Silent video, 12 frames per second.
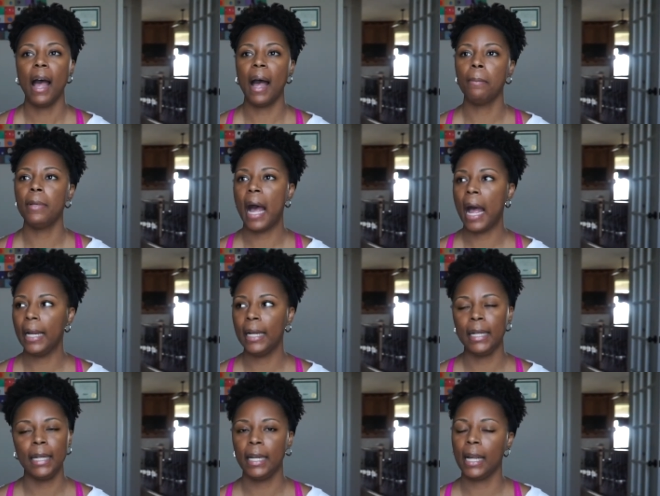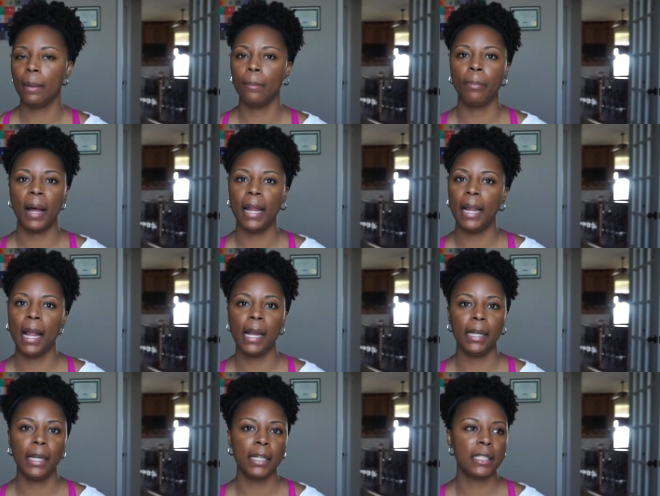I'm not eating by
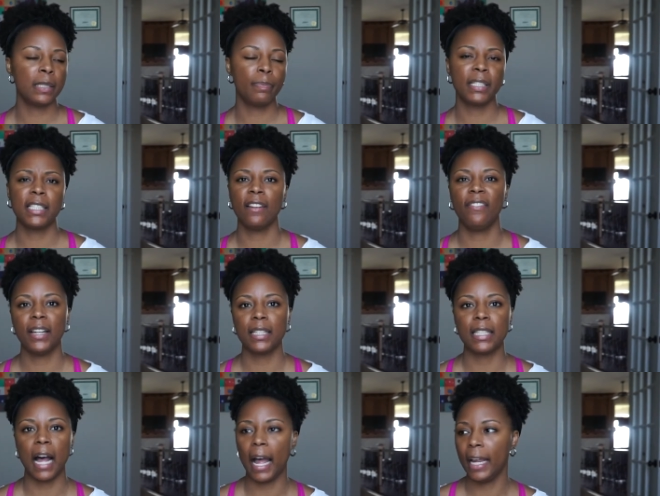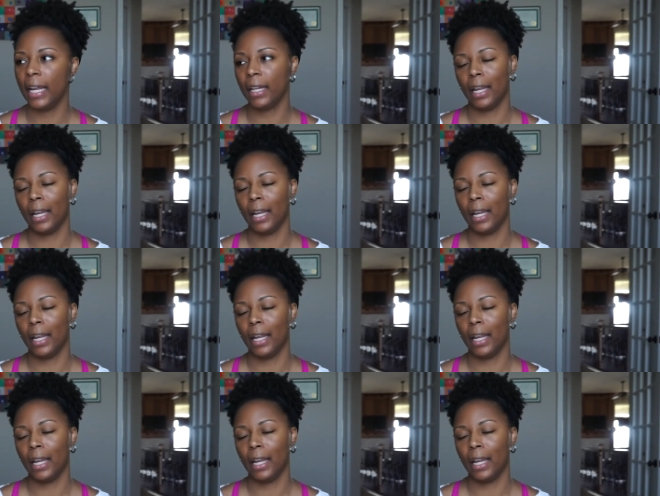any specific diet.